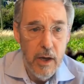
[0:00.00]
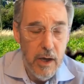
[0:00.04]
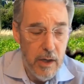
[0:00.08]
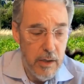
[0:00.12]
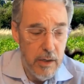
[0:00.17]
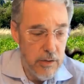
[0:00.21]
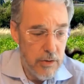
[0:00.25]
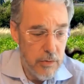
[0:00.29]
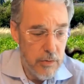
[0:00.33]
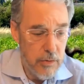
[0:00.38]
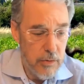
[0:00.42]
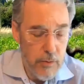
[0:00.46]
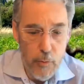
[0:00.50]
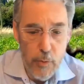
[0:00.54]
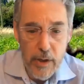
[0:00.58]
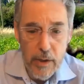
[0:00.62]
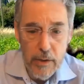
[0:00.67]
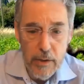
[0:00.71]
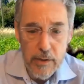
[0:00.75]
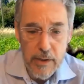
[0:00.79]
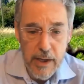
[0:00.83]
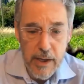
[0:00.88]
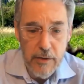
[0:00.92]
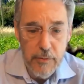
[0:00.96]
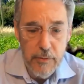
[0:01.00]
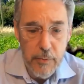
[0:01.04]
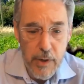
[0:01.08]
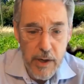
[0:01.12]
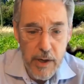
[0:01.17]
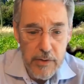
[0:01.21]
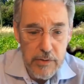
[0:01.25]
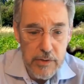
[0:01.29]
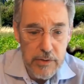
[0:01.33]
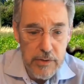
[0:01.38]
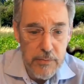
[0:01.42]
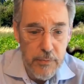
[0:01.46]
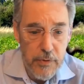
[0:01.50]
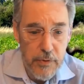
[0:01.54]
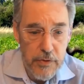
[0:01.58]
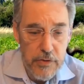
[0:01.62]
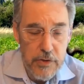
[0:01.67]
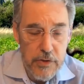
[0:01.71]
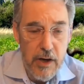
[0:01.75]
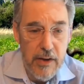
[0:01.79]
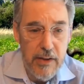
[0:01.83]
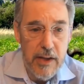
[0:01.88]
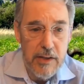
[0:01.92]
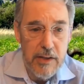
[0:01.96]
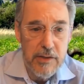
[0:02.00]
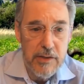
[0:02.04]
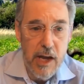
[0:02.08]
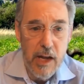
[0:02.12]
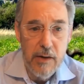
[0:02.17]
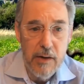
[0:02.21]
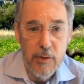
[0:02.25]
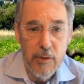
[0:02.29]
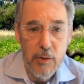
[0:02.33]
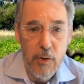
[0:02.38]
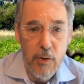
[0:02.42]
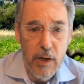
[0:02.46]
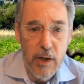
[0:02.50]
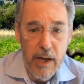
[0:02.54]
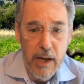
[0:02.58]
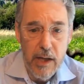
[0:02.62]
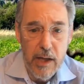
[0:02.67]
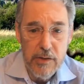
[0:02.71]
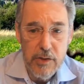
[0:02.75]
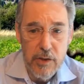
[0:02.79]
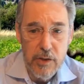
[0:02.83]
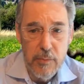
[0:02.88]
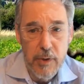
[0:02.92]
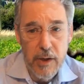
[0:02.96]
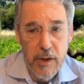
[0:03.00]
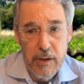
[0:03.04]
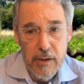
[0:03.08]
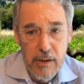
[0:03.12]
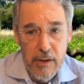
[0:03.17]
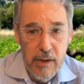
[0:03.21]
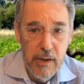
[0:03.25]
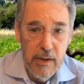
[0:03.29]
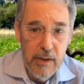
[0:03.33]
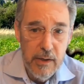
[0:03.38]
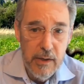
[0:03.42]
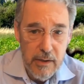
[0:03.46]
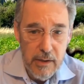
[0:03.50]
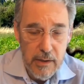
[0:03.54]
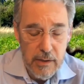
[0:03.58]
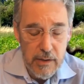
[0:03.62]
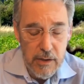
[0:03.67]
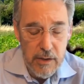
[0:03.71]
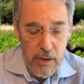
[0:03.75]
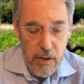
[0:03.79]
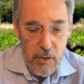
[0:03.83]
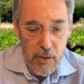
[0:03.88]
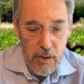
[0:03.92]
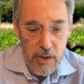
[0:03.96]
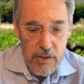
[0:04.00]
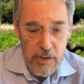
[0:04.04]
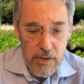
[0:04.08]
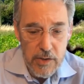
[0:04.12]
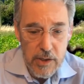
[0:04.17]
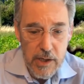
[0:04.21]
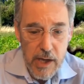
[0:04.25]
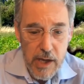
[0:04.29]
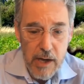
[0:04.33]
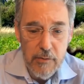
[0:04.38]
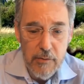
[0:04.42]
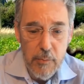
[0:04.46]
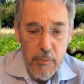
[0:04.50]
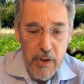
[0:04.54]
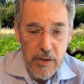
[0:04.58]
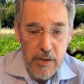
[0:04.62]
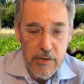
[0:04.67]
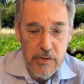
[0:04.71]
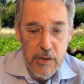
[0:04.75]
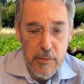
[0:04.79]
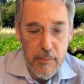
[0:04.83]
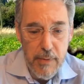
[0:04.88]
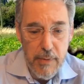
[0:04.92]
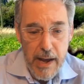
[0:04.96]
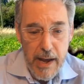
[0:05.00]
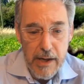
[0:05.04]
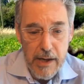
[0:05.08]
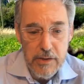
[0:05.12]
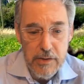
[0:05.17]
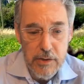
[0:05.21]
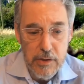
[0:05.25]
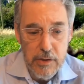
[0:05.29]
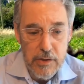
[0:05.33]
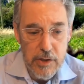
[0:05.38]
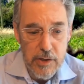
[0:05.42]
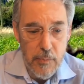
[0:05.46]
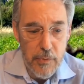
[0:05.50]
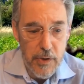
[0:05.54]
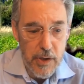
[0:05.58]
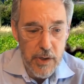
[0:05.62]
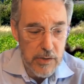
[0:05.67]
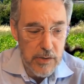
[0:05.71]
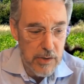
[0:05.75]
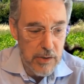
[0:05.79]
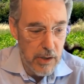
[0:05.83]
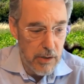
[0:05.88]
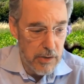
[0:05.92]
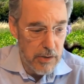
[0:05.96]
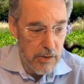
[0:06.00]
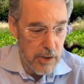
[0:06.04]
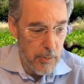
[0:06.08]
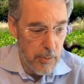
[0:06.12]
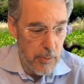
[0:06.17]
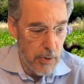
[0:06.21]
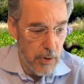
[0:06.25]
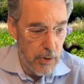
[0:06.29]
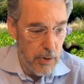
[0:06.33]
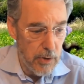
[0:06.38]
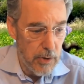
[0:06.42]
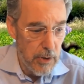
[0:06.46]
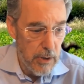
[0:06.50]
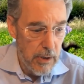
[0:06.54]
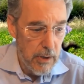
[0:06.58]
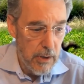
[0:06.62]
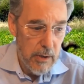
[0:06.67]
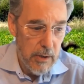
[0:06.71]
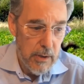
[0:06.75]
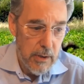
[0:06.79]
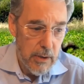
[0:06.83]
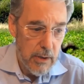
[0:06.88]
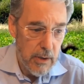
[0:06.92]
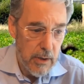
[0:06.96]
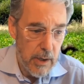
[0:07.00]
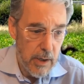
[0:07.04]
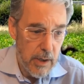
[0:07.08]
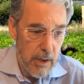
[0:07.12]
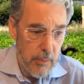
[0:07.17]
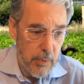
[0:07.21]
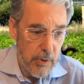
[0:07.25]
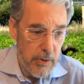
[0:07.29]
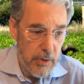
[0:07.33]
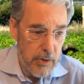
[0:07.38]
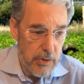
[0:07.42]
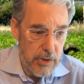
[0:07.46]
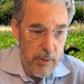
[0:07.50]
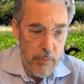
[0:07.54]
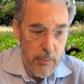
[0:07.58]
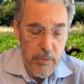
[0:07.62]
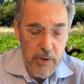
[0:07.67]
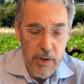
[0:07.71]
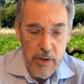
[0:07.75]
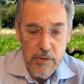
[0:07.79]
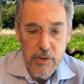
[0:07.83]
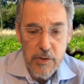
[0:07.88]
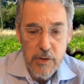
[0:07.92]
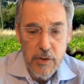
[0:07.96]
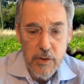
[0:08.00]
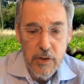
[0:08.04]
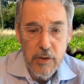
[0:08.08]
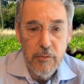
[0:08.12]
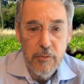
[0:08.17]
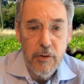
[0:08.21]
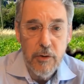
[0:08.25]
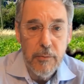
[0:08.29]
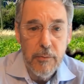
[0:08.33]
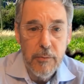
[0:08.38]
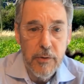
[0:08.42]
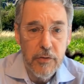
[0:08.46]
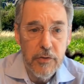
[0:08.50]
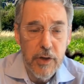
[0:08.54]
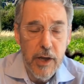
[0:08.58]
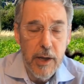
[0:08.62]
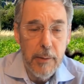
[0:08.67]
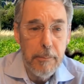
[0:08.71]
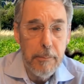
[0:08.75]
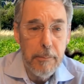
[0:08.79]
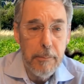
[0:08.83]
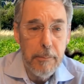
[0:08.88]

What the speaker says: to avoid gas prices. Sorry, that's kind of a long answer, but it's a kind of a mix and match. There's some things that are similar, but there's some things that are different this time.